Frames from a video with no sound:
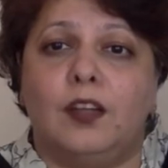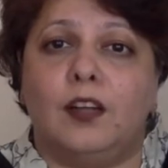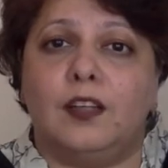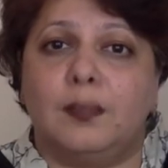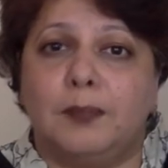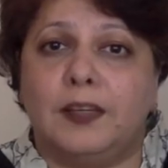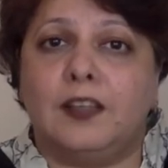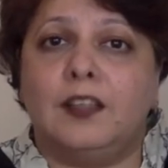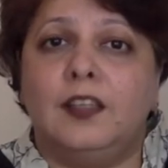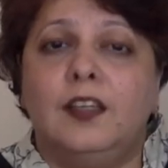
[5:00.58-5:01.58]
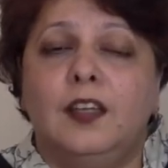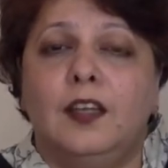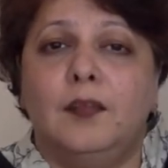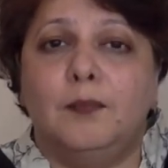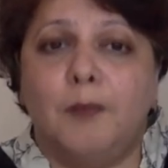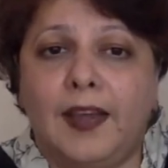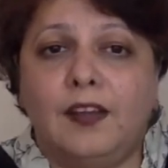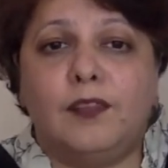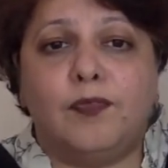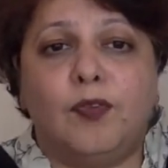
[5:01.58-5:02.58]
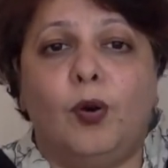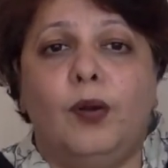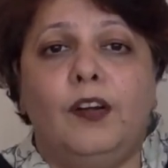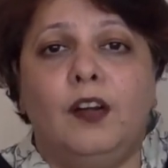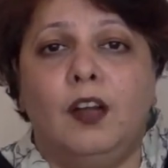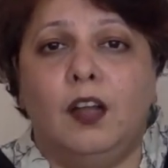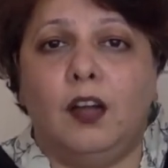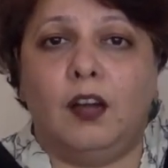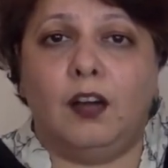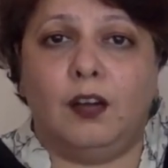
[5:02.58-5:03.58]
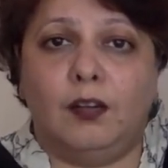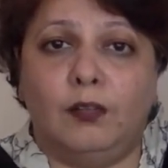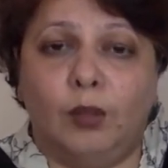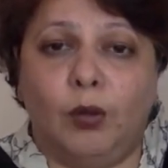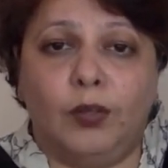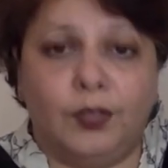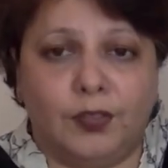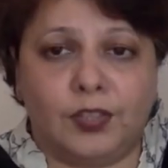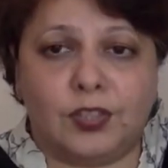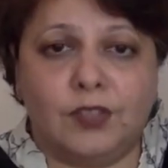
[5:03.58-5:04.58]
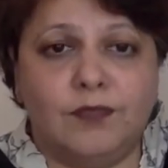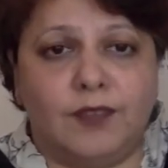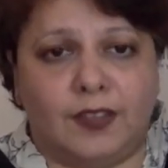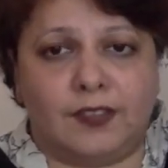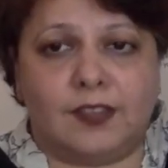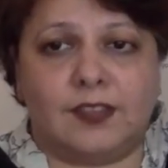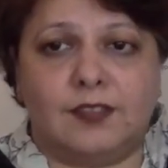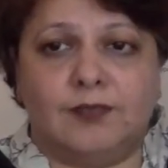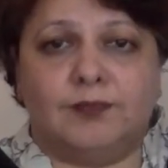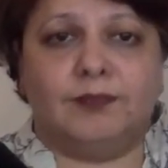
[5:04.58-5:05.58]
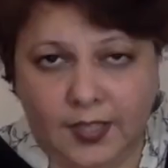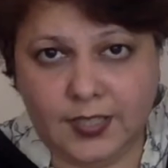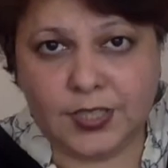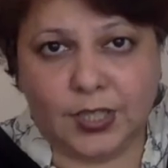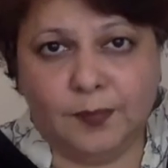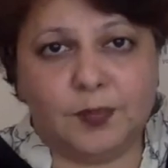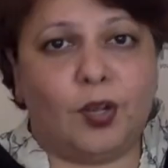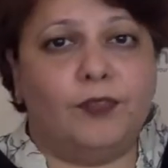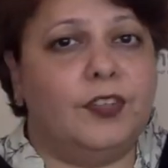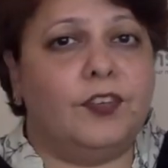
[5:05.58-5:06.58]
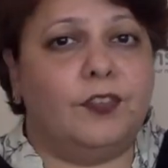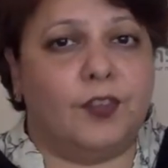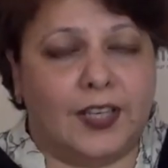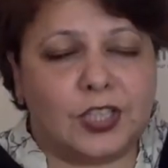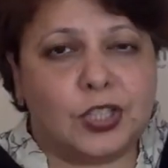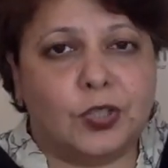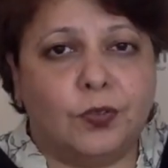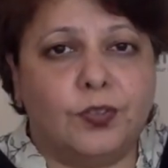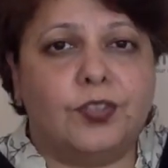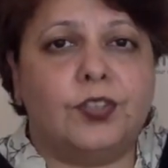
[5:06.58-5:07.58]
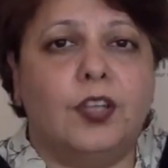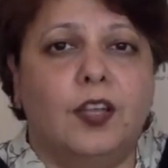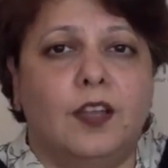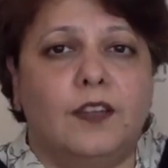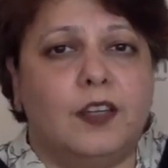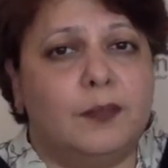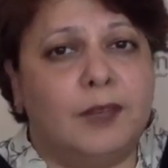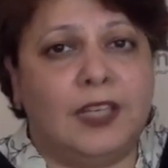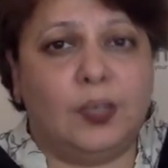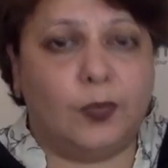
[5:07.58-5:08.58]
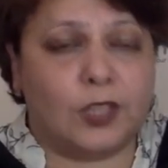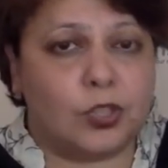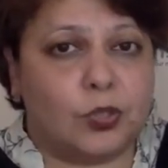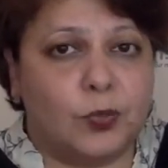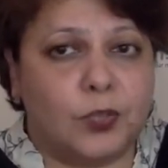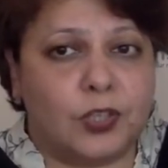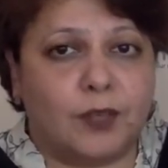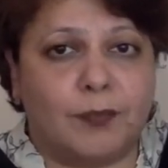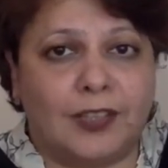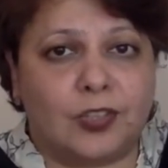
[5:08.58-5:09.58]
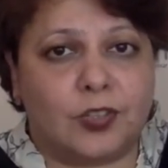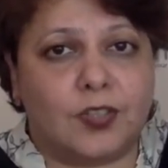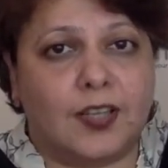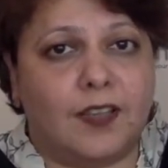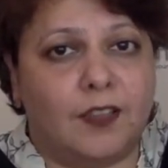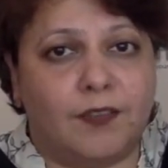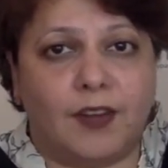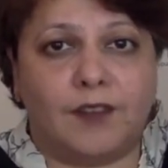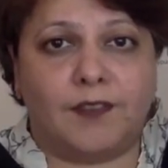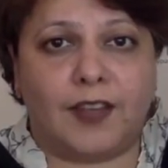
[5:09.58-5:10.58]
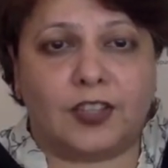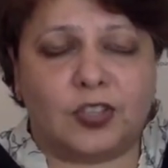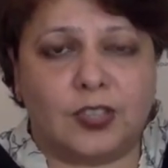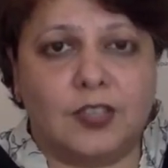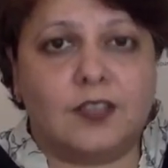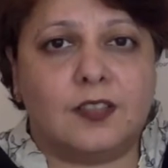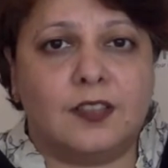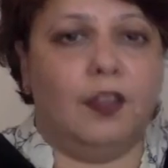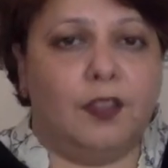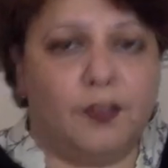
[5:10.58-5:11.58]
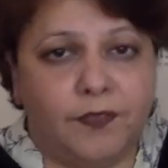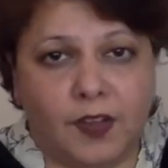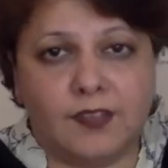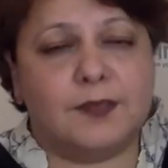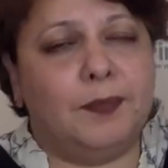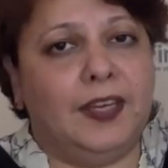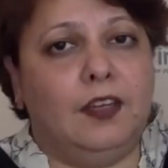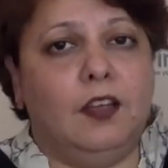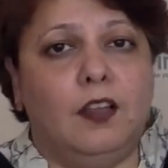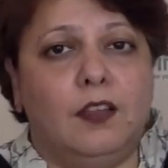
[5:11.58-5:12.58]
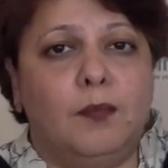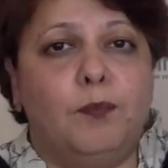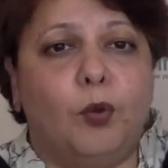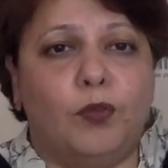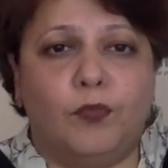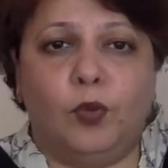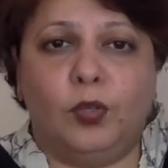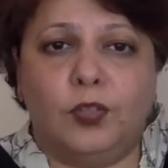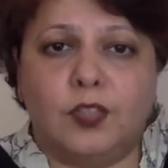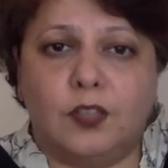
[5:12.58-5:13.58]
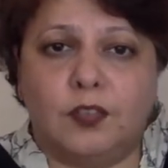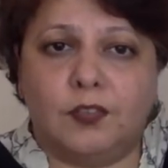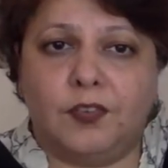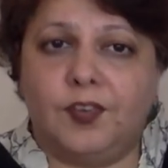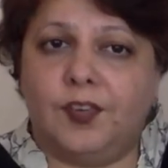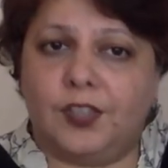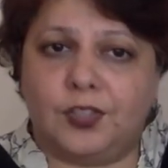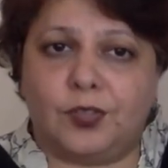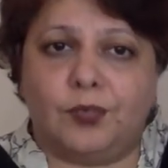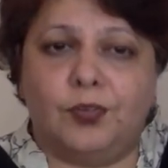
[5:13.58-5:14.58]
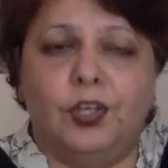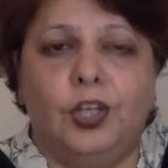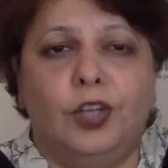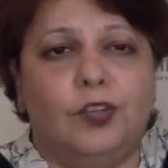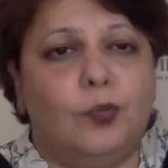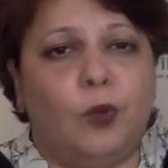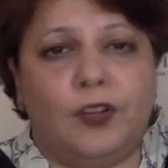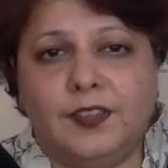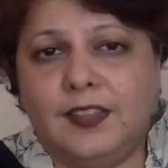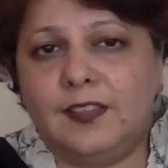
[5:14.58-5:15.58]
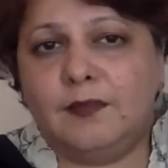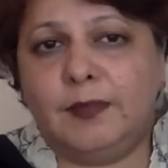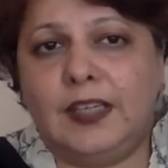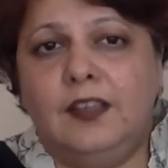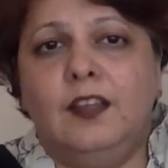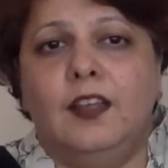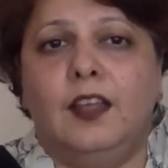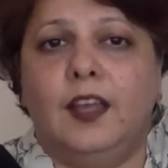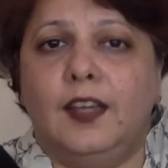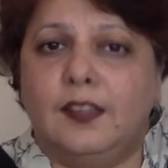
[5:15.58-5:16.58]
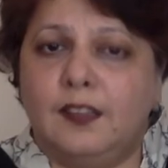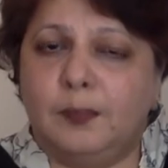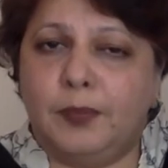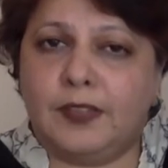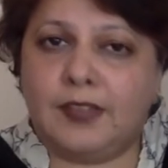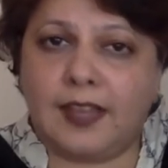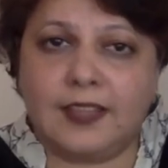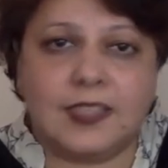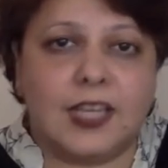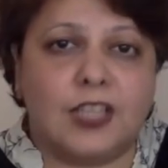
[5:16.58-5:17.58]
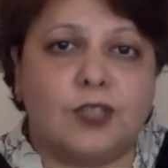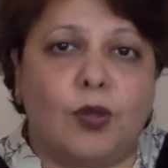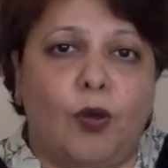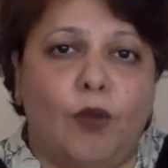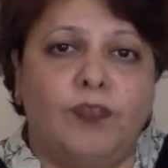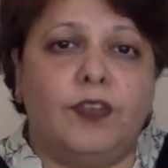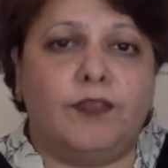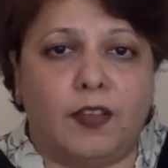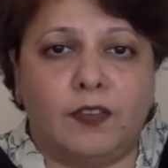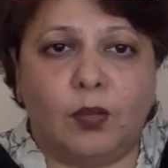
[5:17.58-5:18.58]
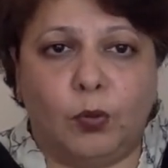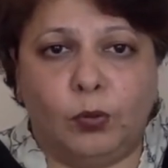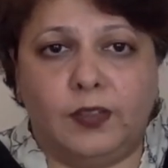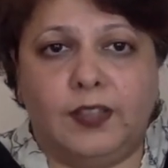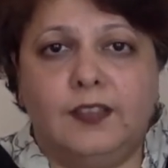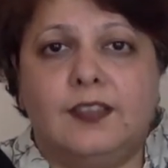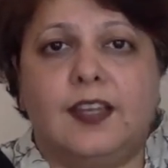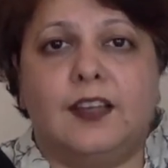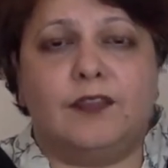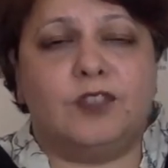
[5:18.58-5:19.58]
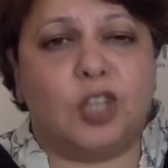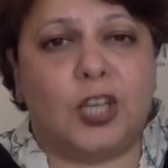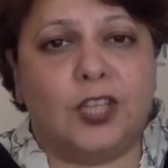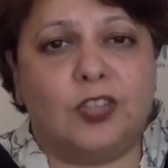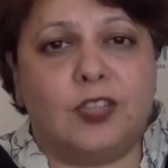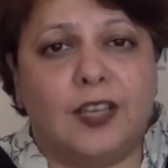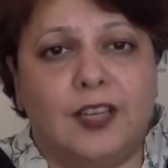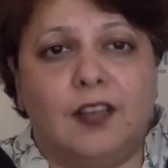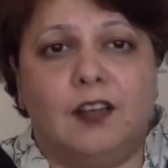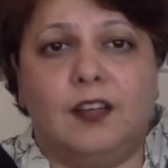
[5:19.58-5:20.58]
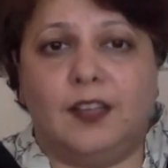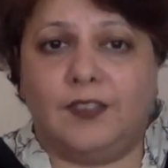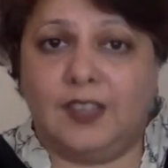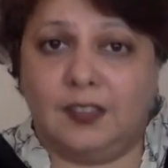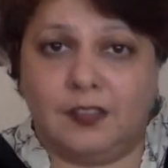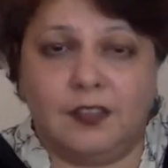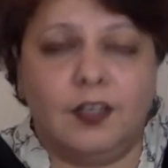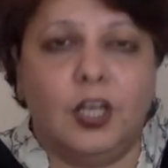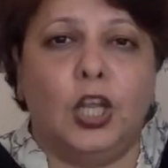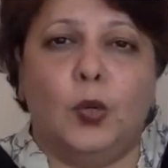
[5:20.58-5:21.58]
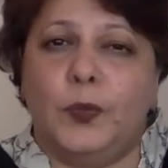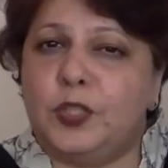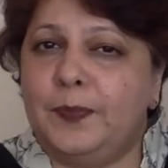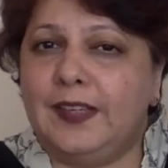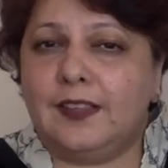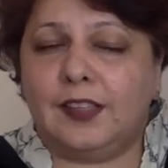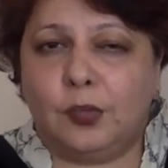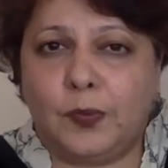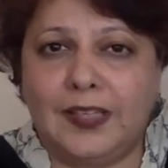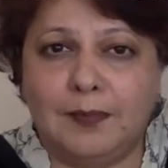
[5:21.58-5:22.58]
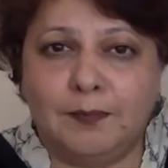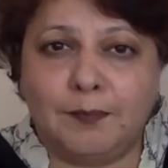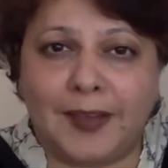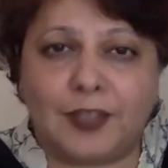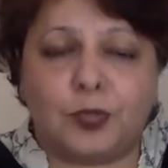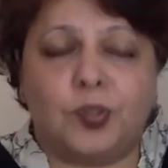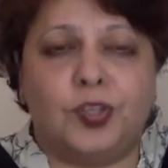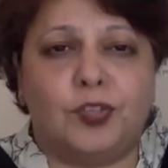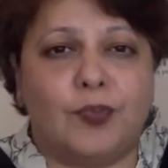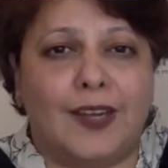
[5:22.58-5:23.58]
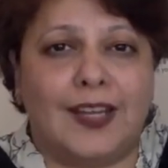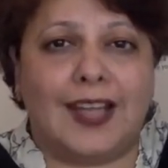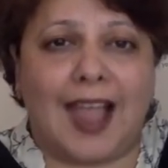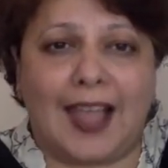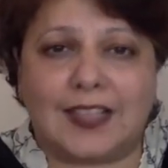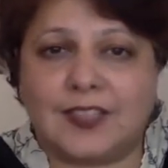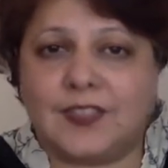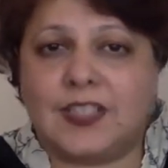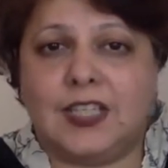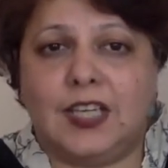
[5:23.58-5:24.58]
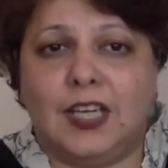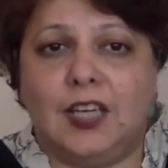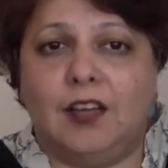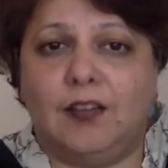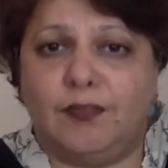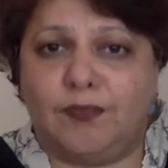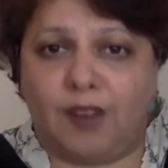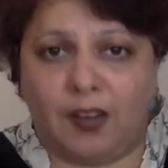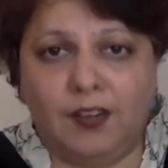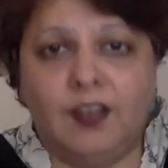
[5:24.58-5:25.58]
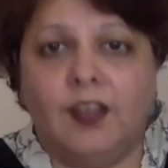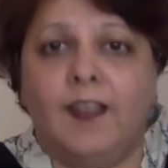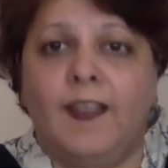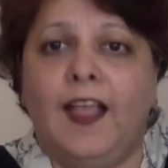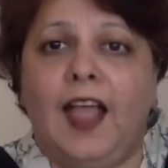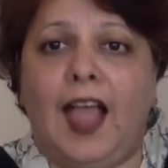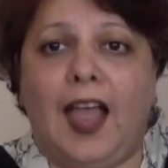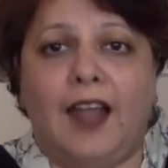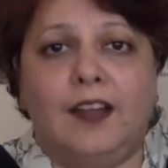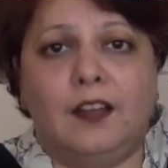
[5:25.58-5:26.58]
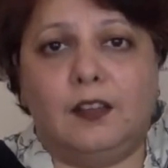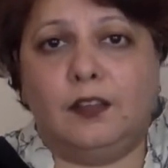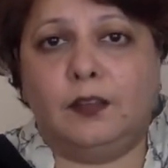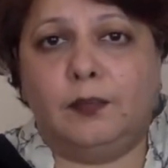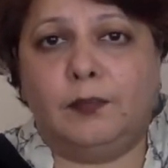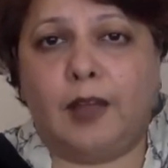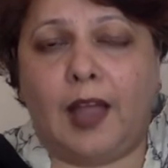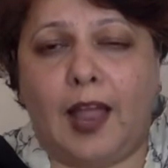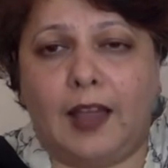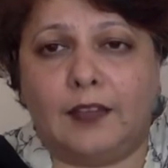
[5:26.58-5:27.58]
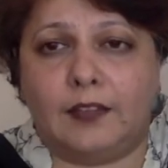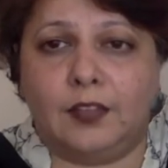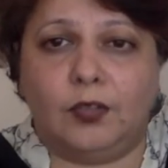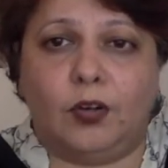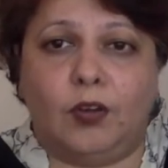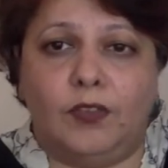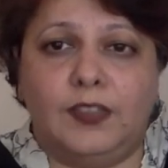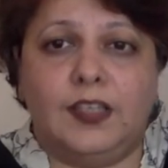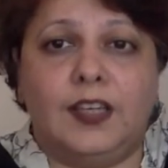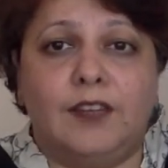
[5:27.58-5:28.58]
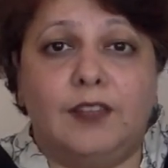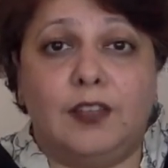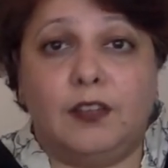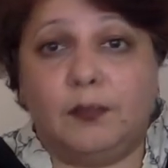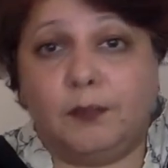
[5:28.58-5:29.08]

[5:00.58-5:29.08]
are typically meant for long duration funds. In terms of the ratios, there are many ratios which are mentioned in the fund fact sheet. The first being the portfolio turnover ratio. So, what does this mean? It is the percentage of the fund's holdings that have changed in a given year, which means that it really measures the trading activity in a fund. And obviously, if the